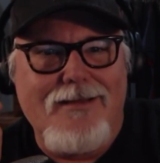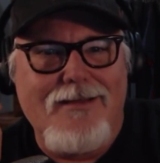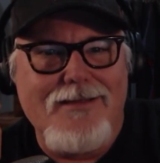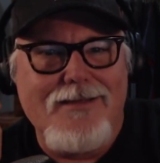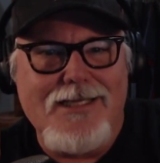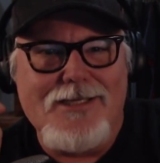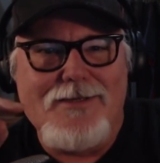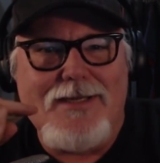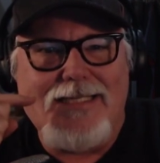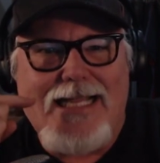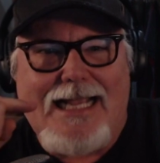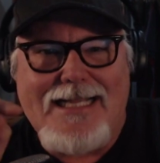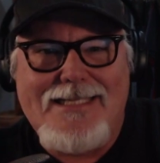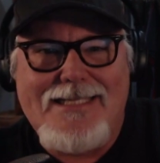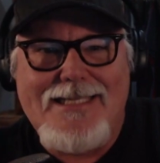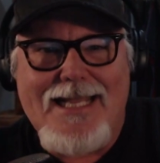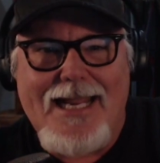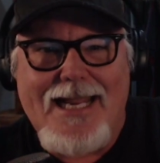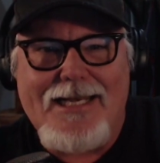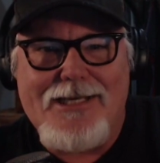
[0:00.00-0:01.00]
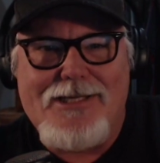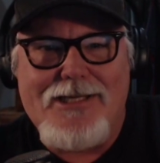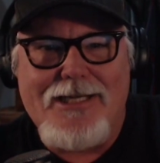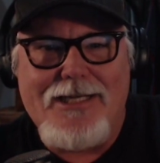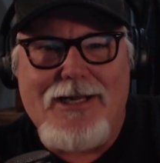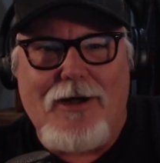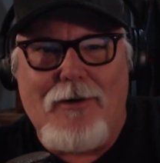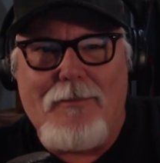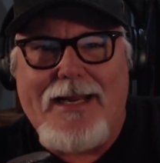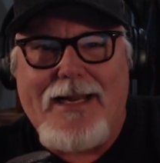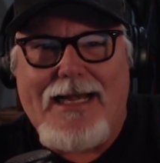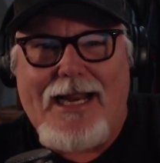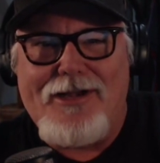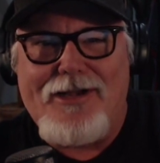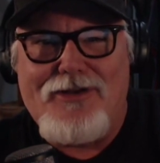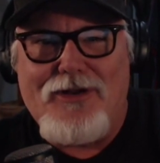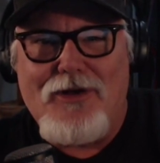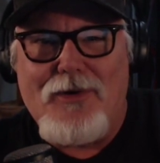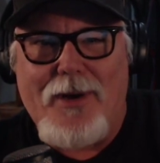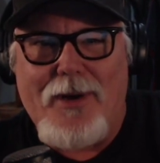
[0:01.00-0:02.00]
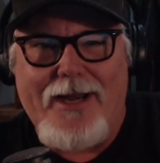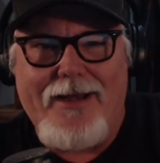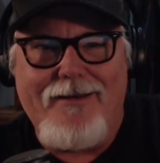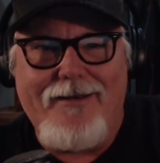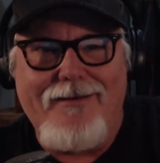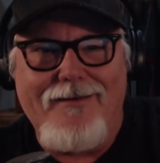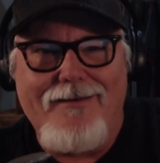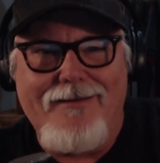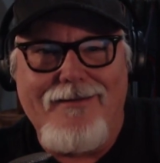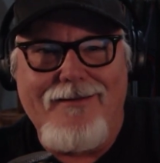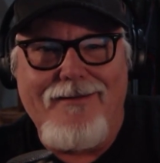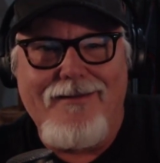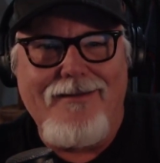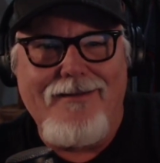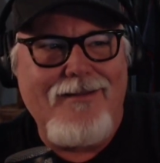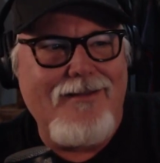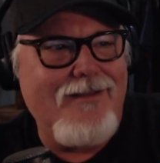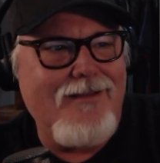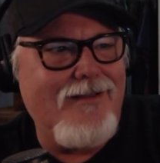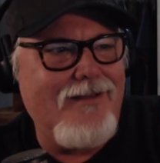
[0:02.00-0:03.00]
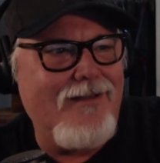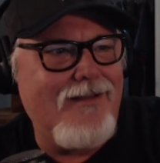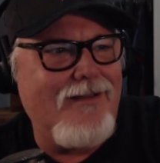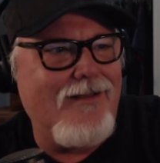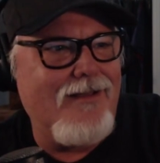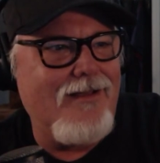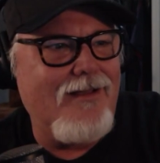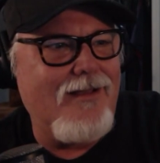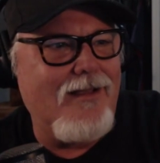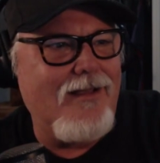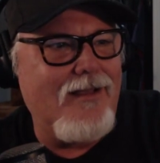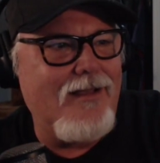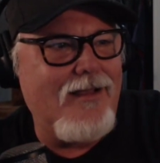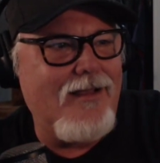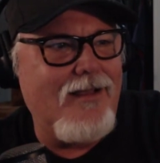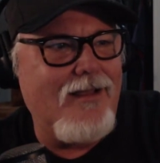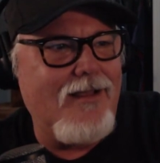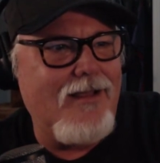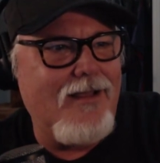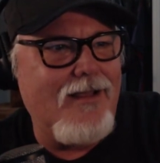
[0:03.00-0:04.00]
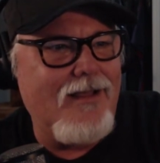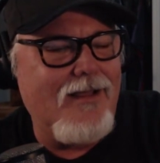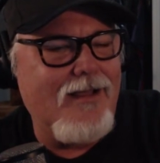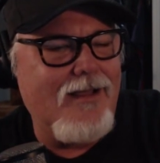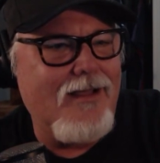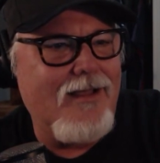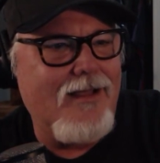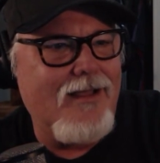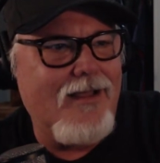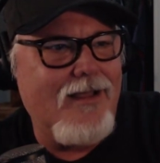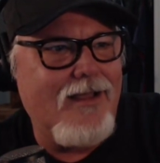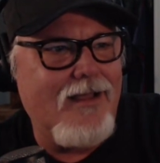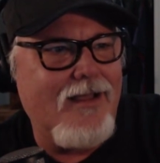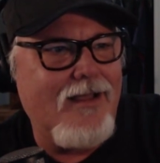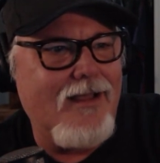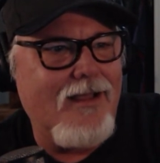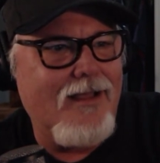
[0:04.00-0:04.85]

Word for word: Just because I said it to you don't mean I do it. When you love destructively, its claws are